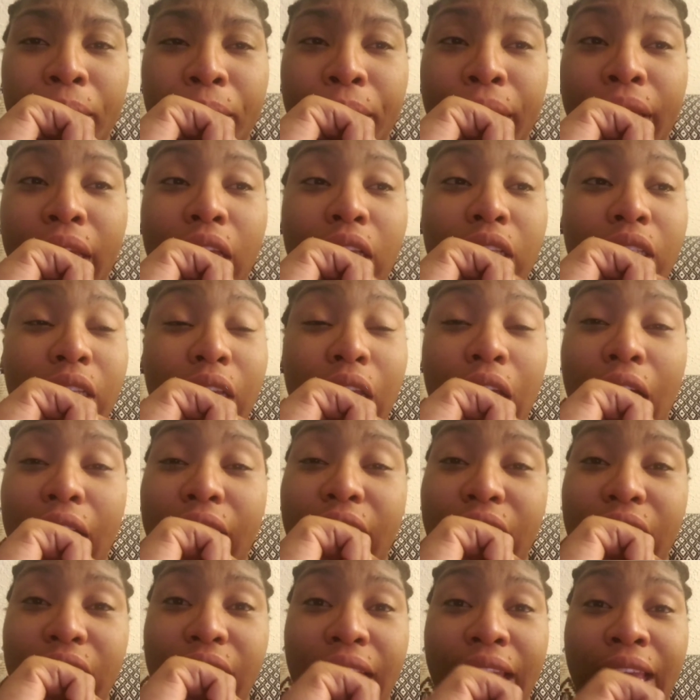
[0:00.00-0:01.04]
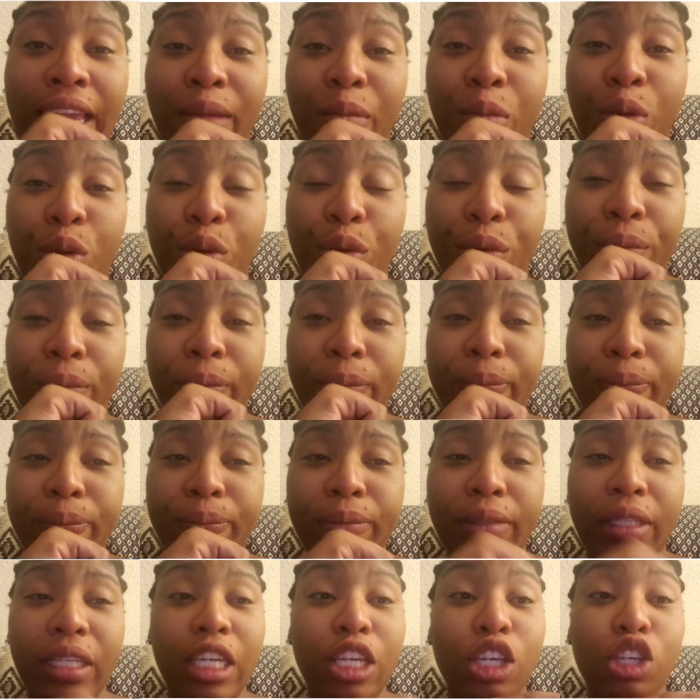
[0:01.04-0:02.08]
Because God is able.
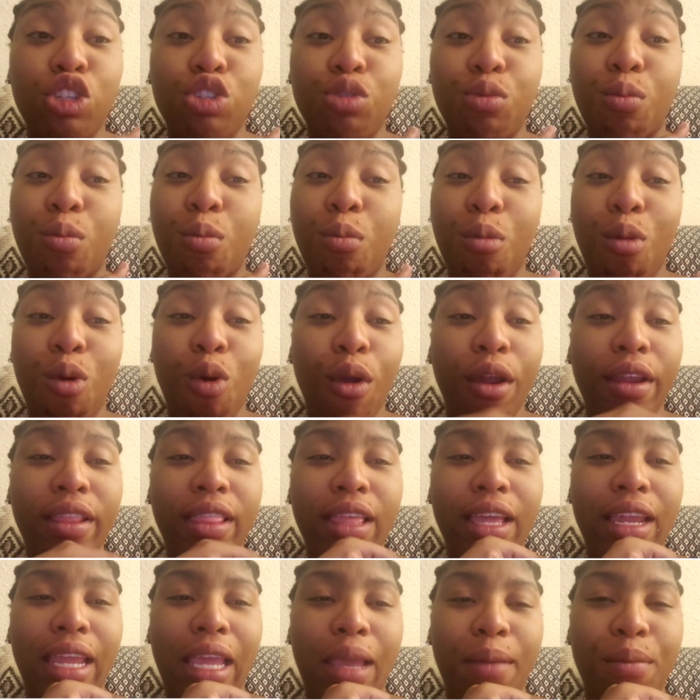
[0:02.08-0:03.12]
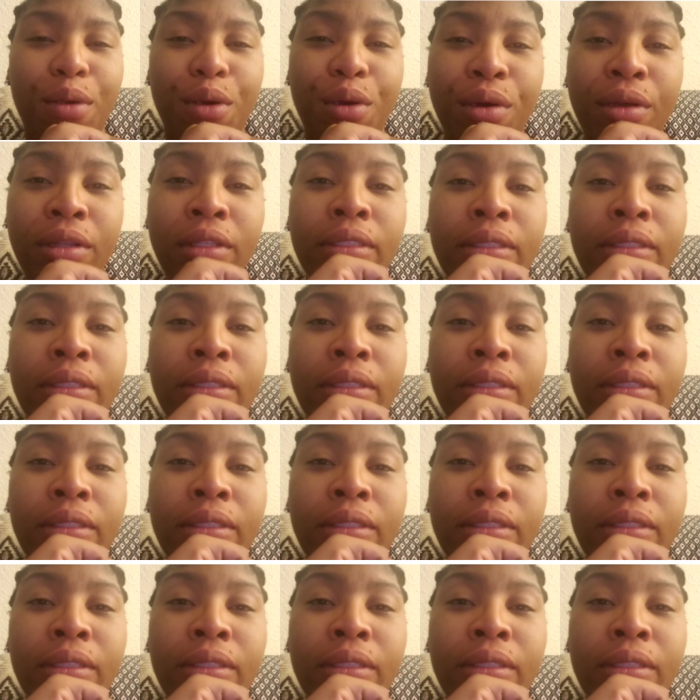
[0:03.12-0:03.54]
He is more than able.